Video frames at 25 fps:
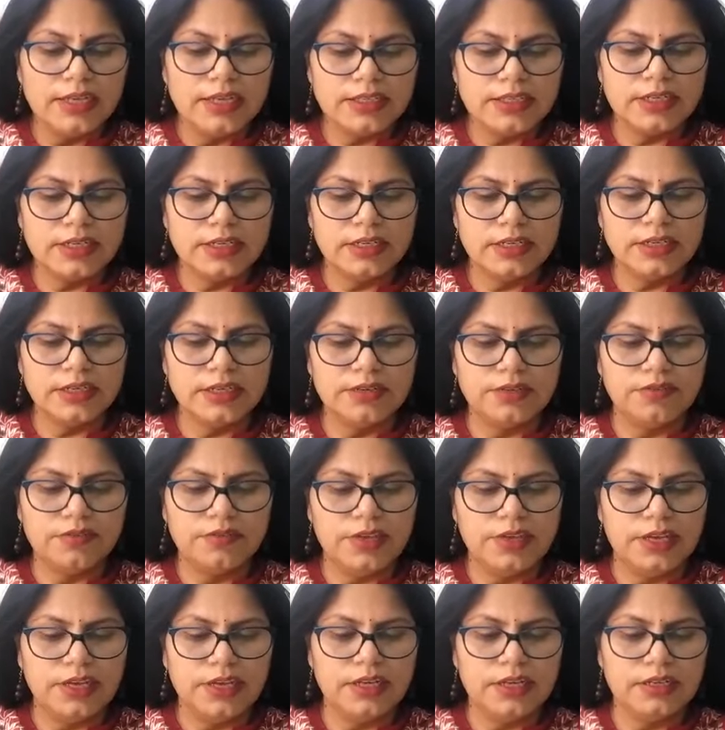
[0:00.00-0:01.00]
her
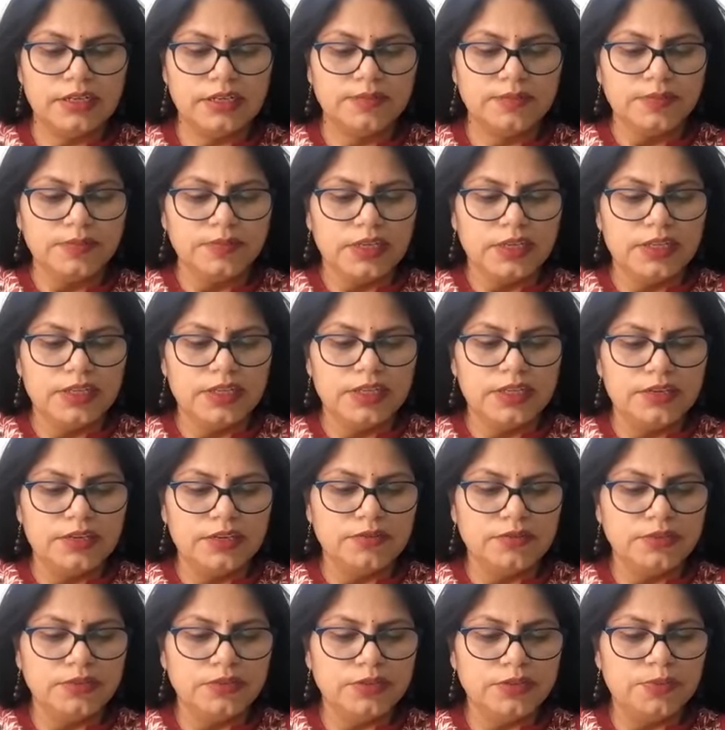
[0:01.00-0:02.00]
where there
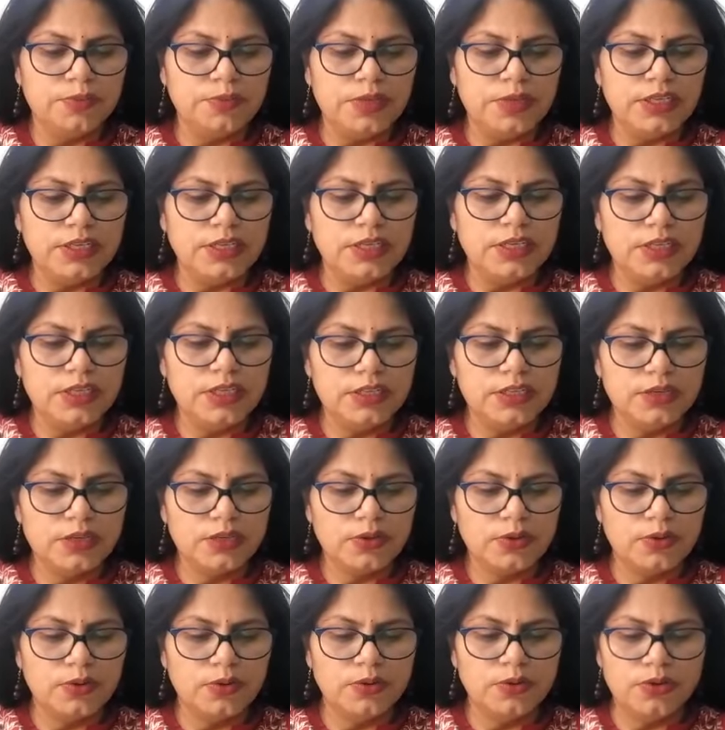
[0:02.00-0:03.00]
would be neither
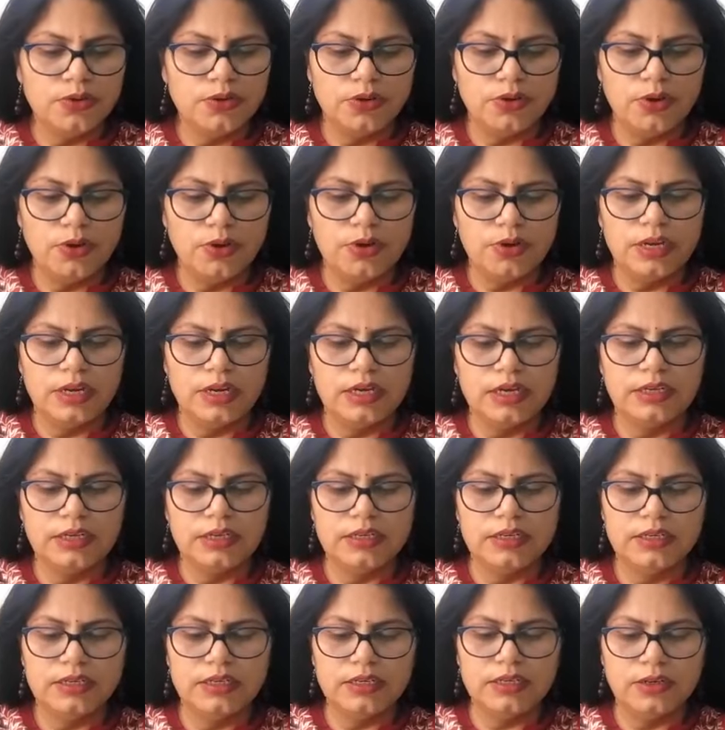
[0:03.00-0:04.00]
cold nor
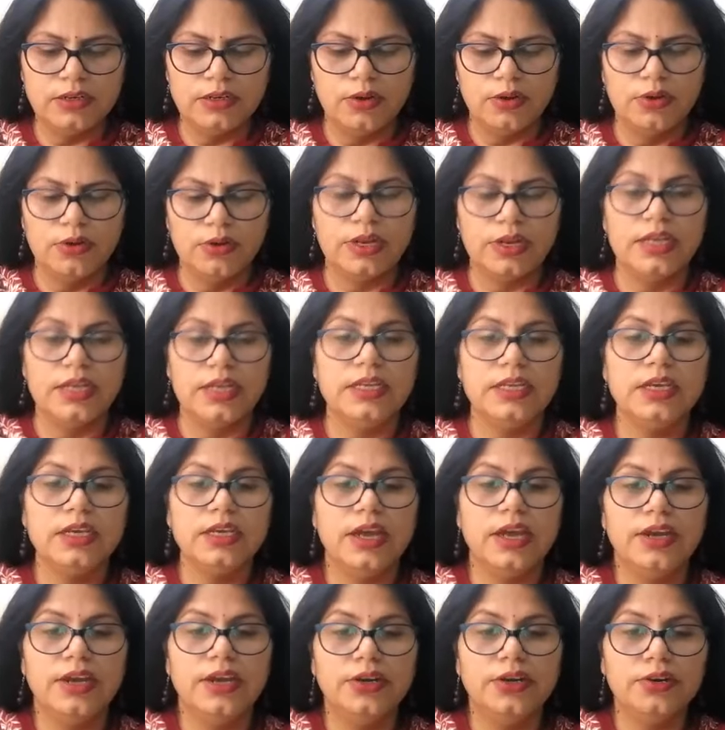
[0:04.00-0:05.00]
hunger or any
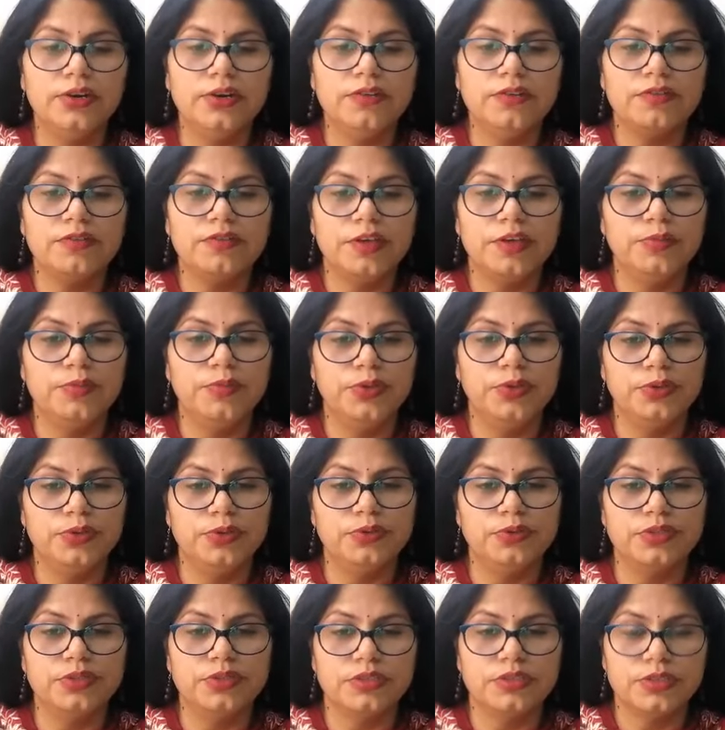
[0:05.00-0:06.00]
kind of
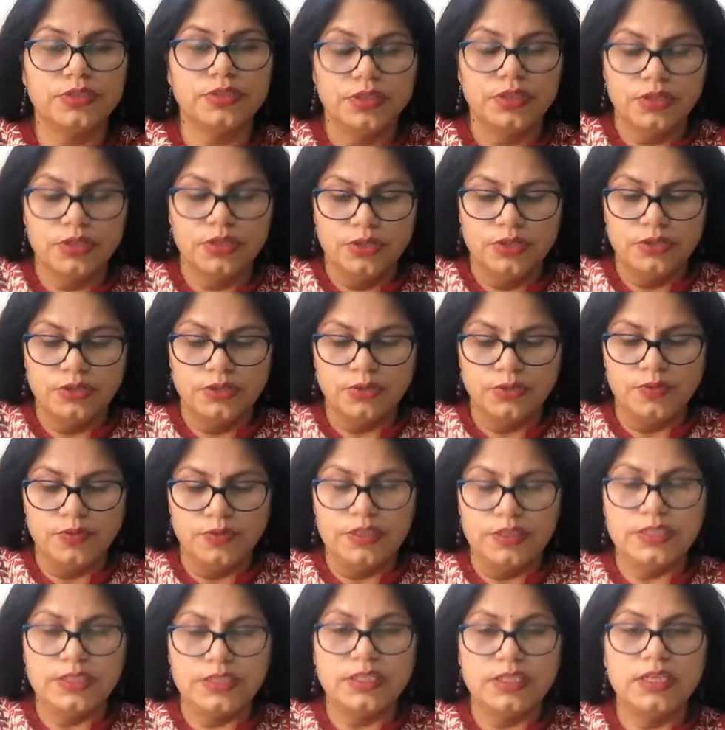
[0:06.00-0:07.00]
abuse. So
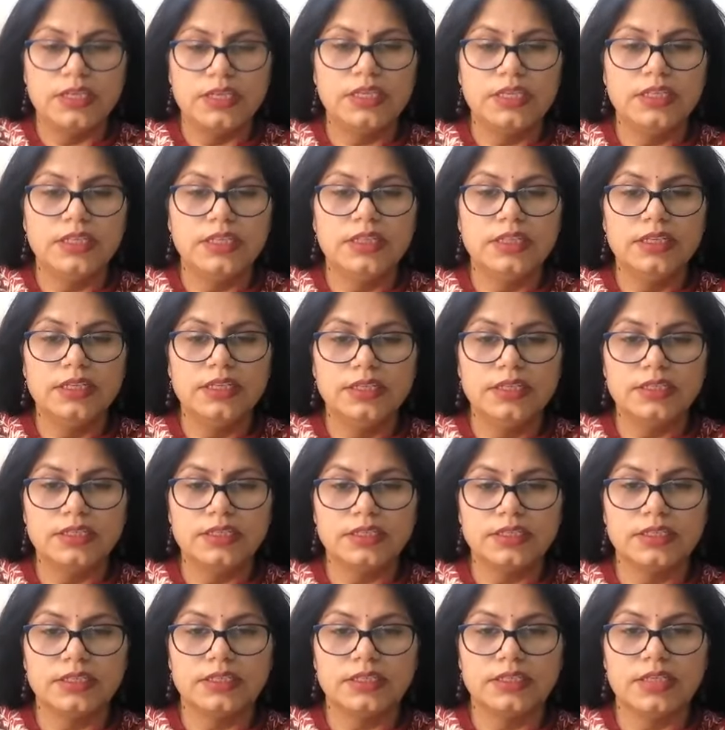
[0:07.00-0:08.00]
we see
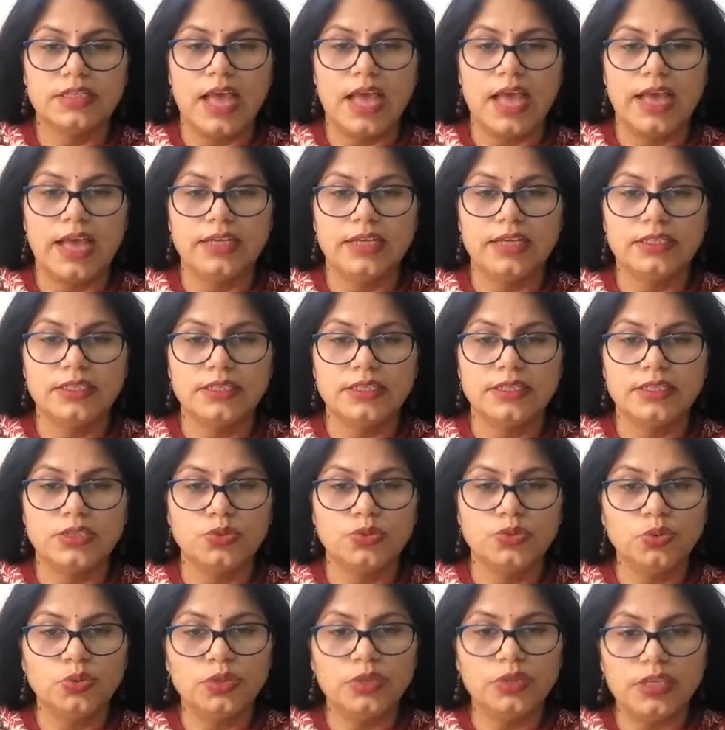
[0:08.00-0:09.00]
this as
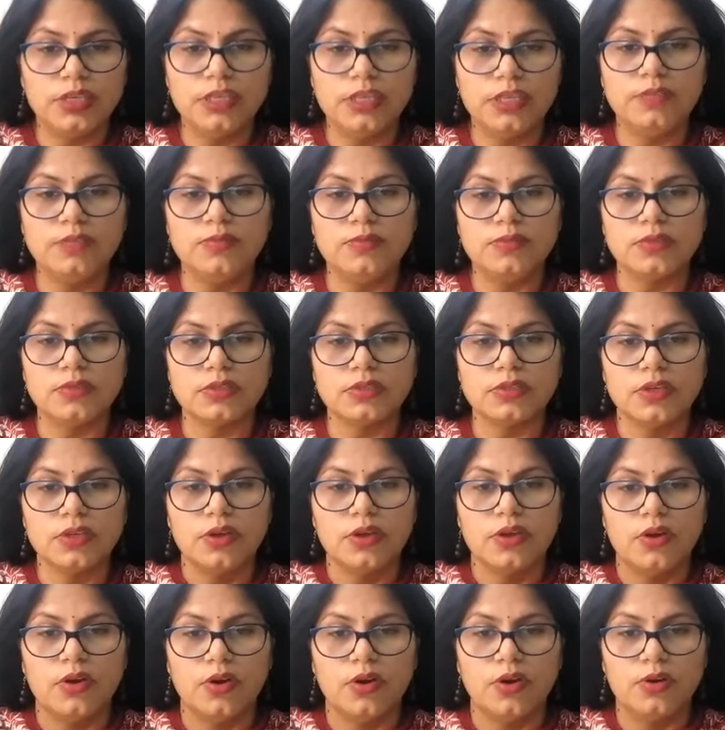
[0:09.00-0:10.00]
two themes
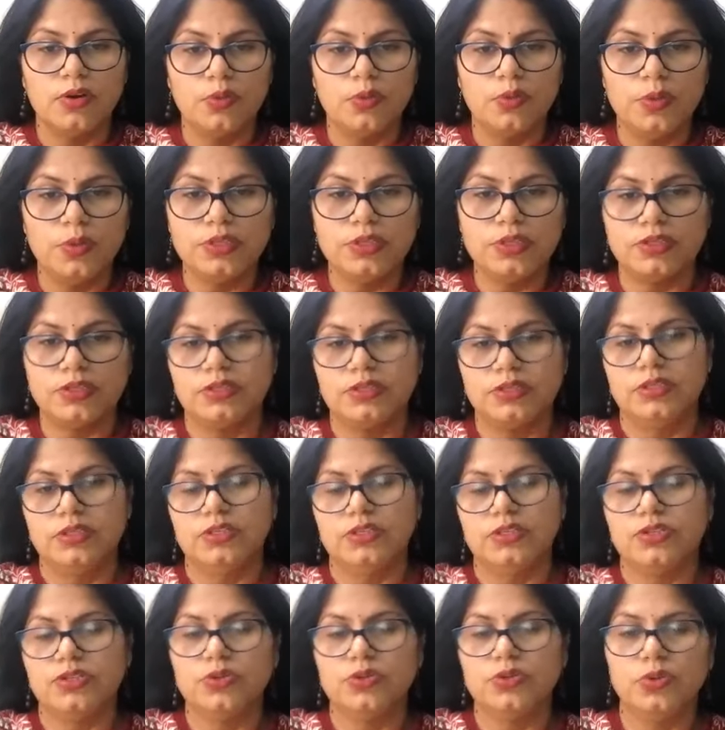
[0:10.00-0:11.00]
on which the
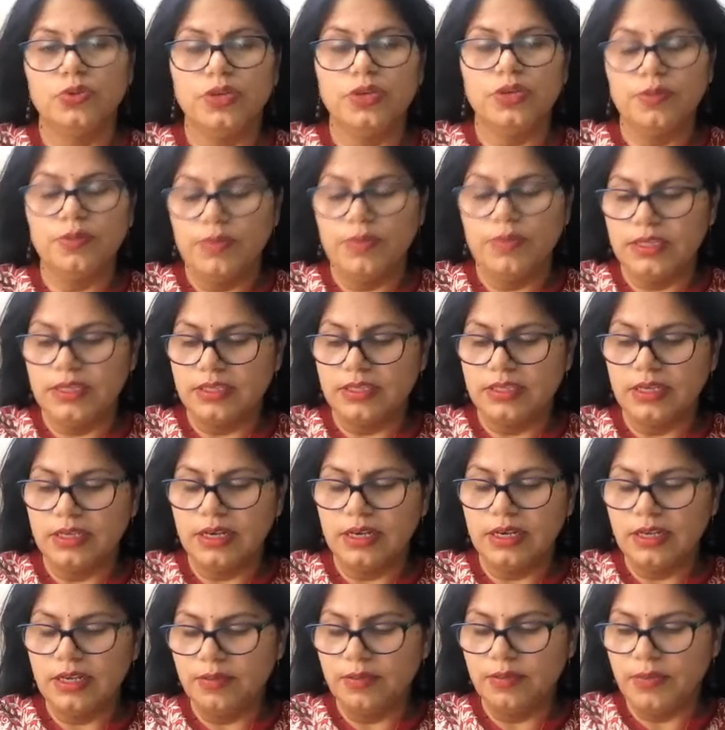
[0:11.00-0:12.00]
story is
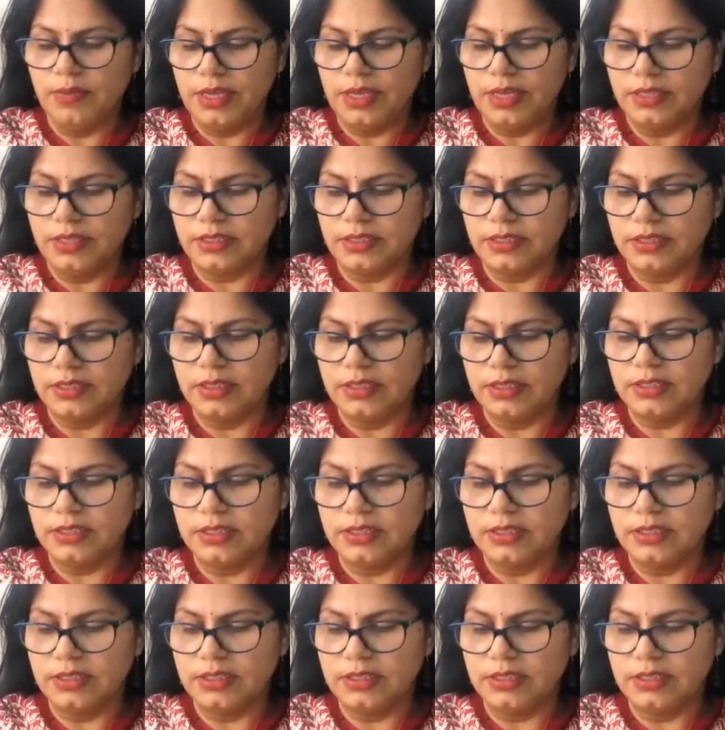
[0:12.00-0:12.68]
basically based,